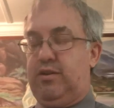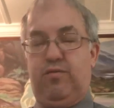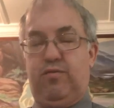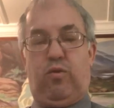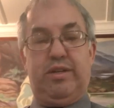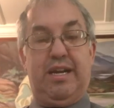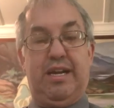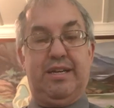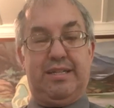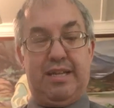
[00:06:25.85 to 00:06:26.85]
do
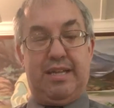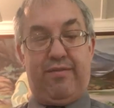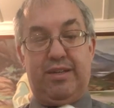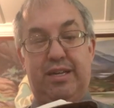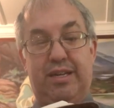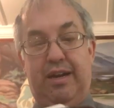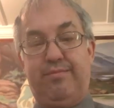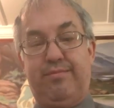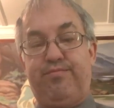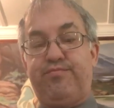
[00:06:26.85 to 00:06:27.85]
14 to 17.